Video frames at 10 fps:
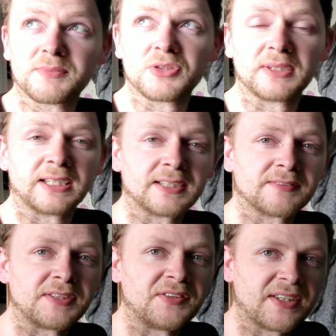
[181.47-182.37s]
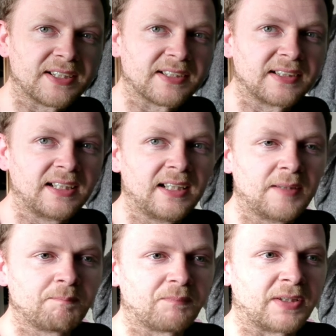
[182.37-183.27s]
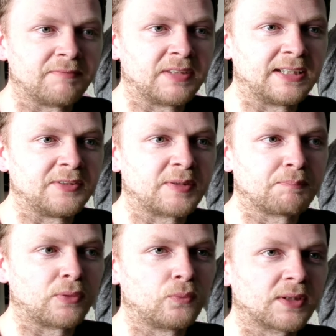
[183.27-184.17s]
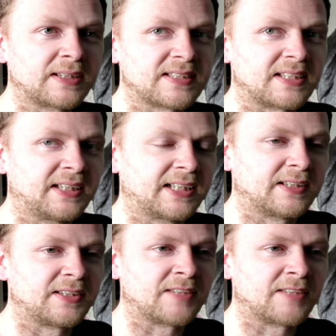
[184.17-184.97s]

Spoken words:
2 cards of your deck, and then you put 1 into your hand,